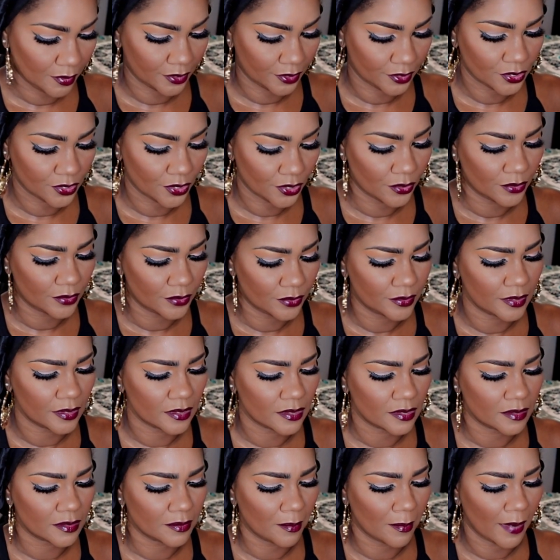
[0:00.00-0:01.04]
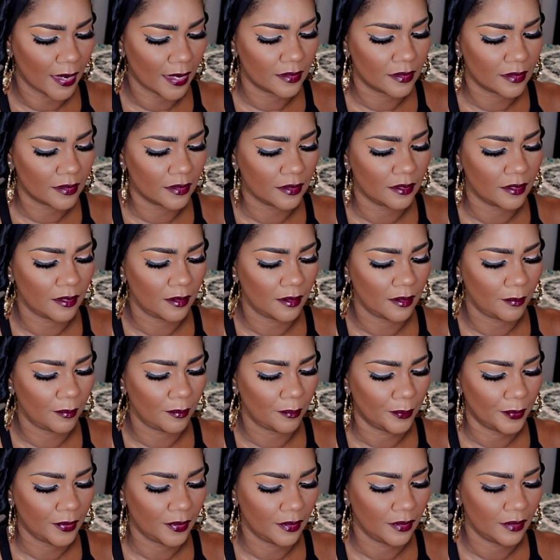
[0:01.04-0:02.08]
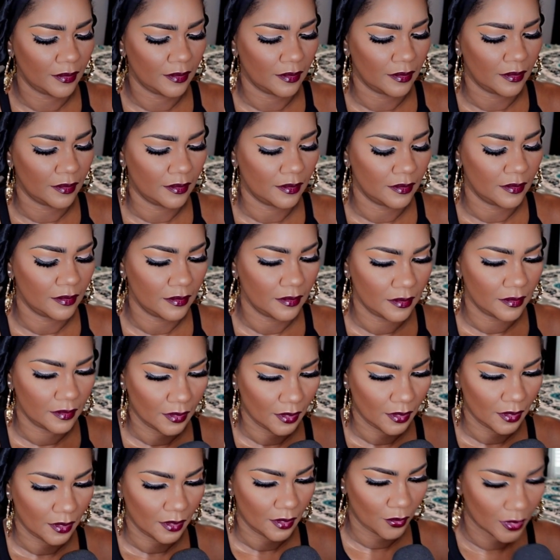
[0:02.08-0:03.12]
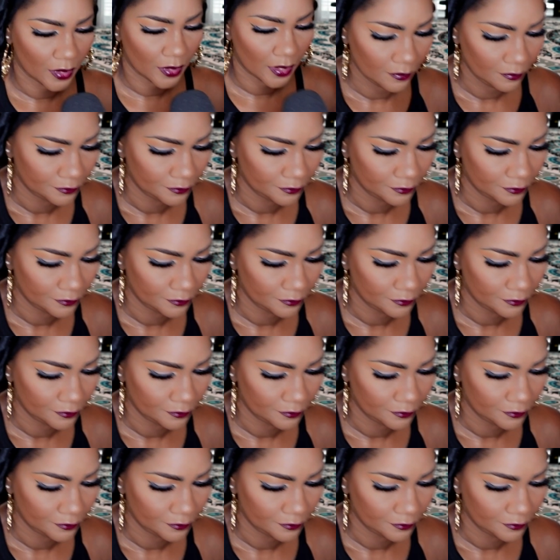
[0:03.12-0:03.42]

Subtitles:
to turn this mic up. Okay.